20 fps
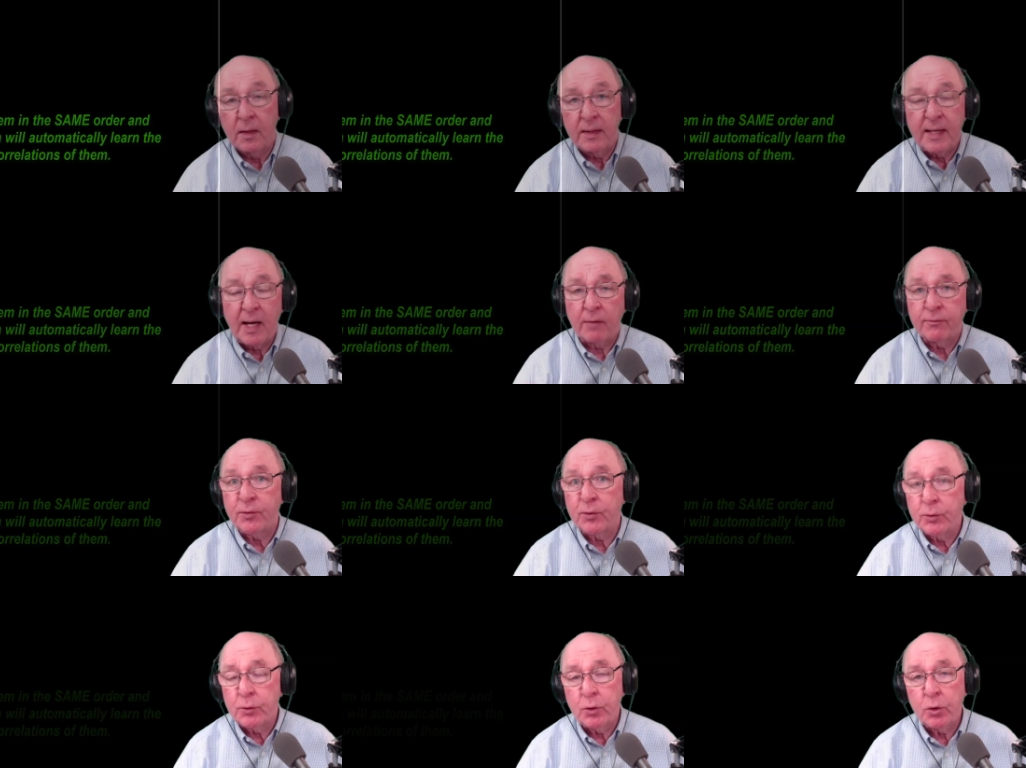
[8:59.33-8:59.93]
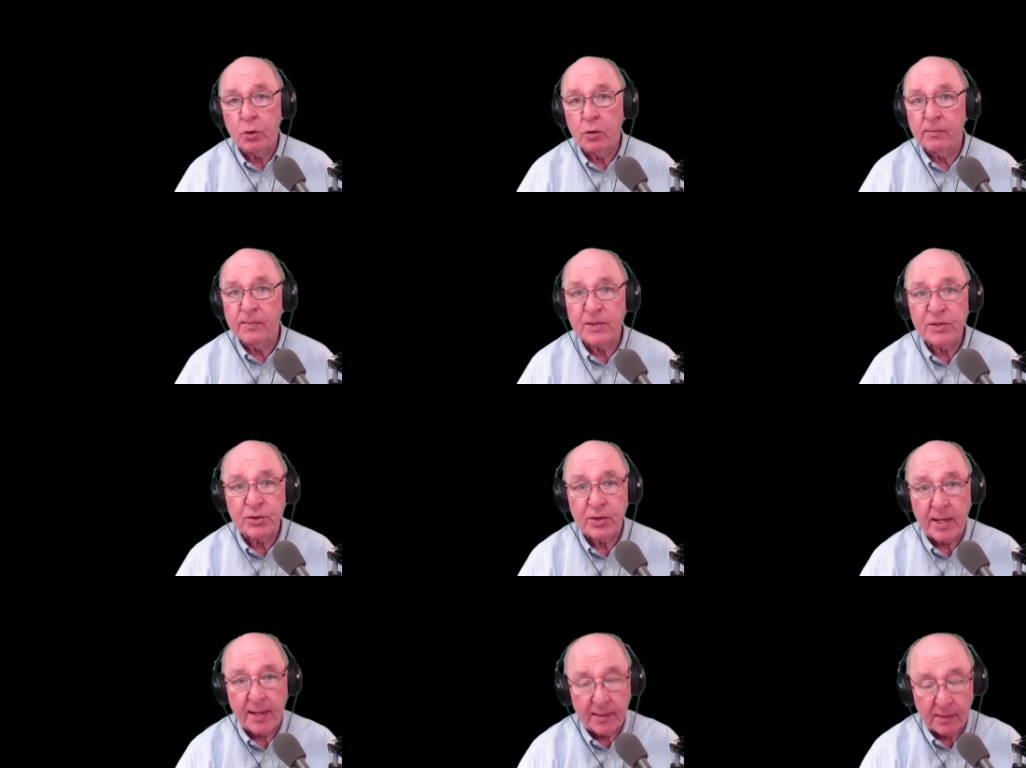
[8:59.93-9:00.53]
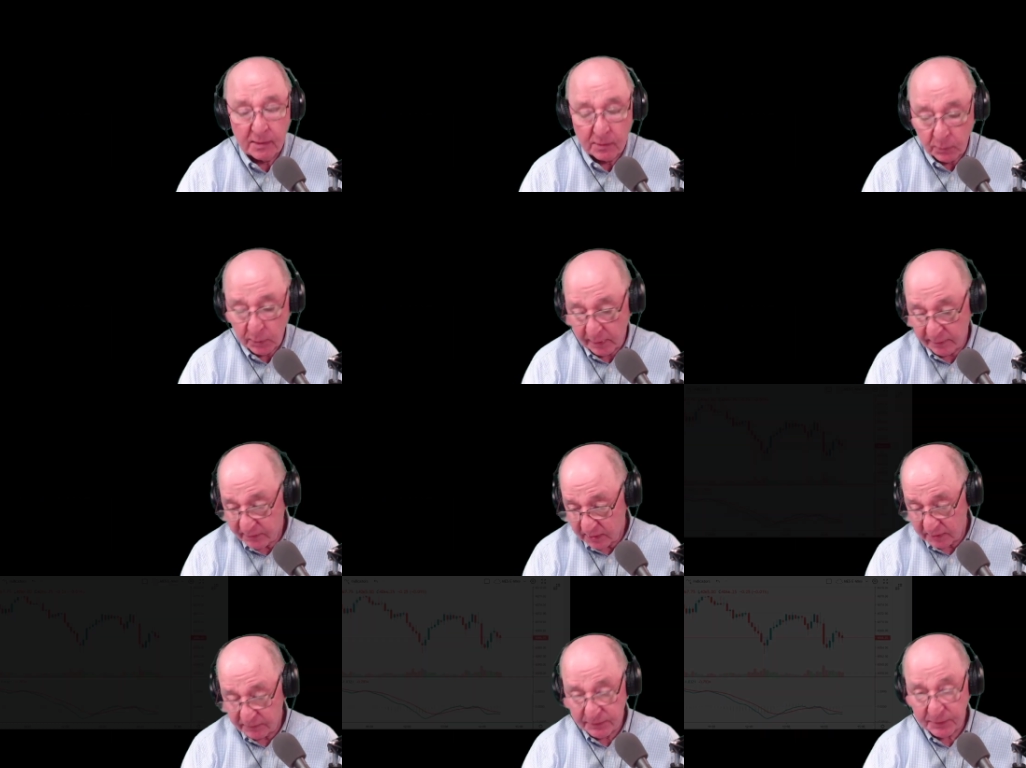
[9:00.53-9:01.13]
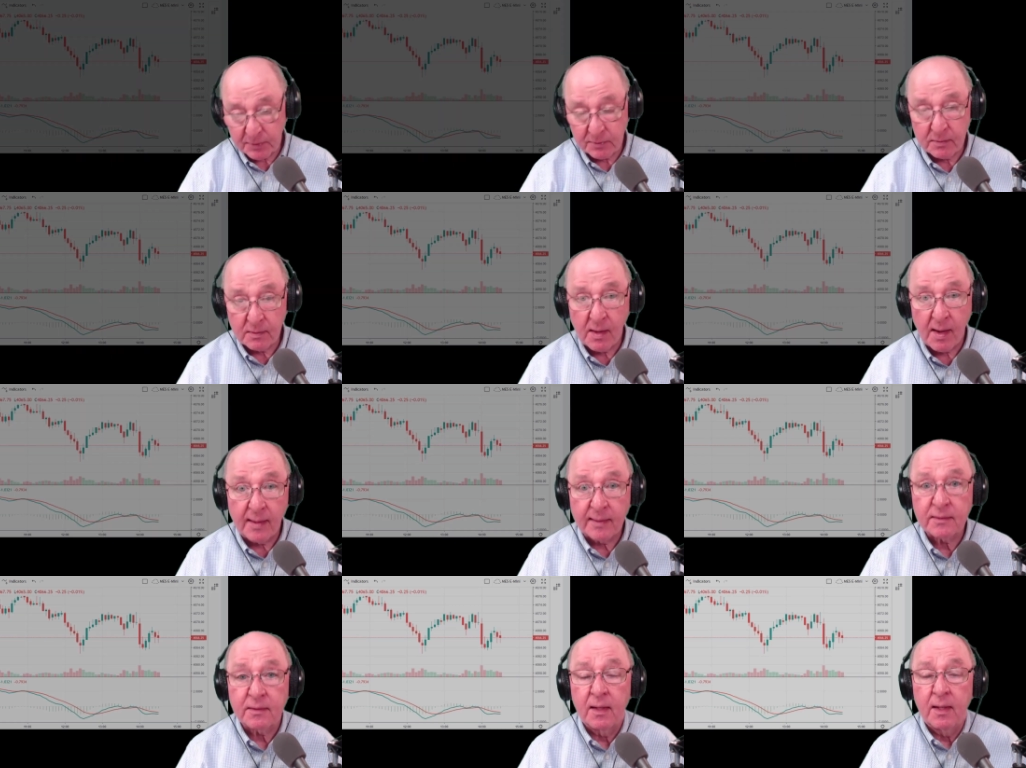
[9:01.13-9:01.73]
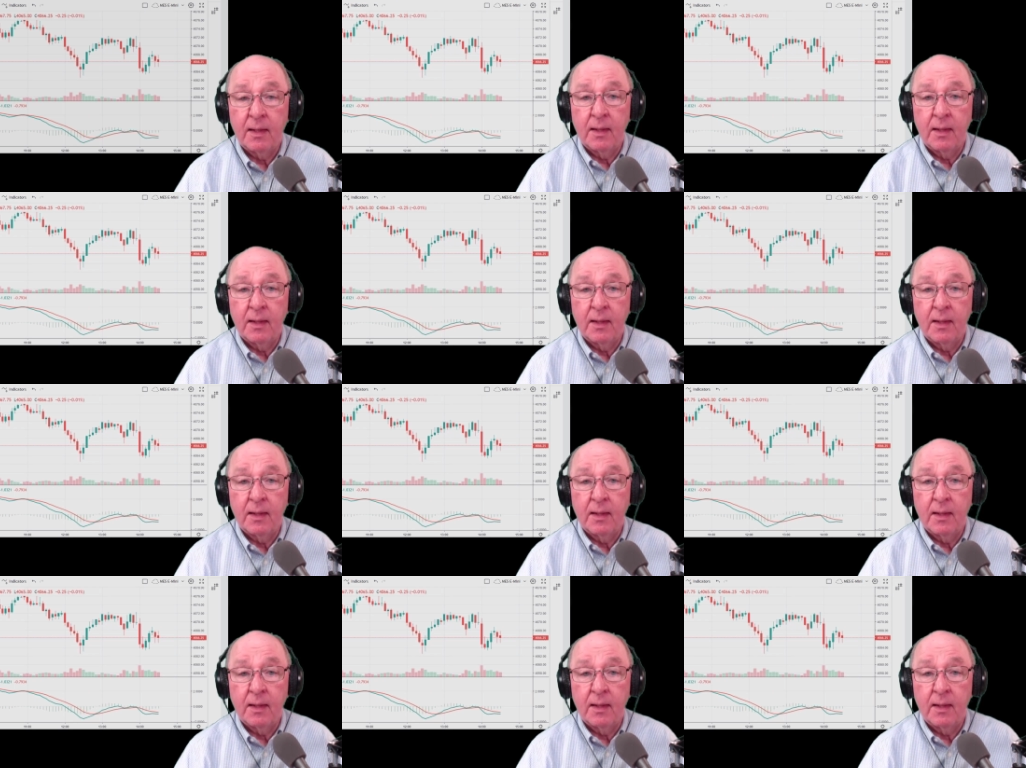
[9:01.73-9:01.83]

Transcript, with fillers: Now, if you're new to the channel, or even if you're not,